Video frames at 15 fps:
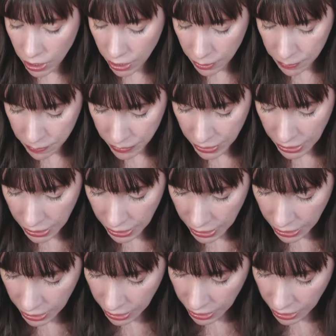Okay,
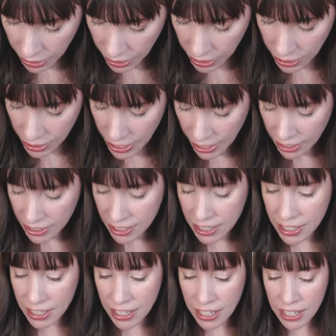
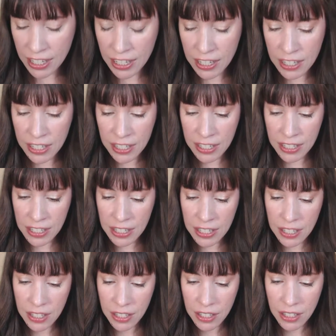next
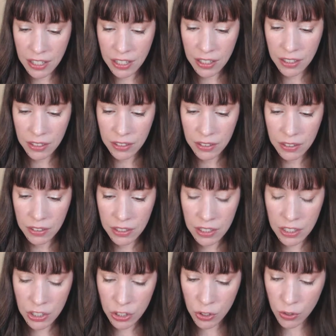is,
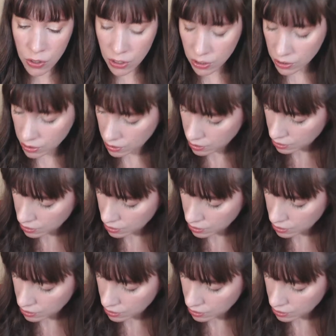this is called,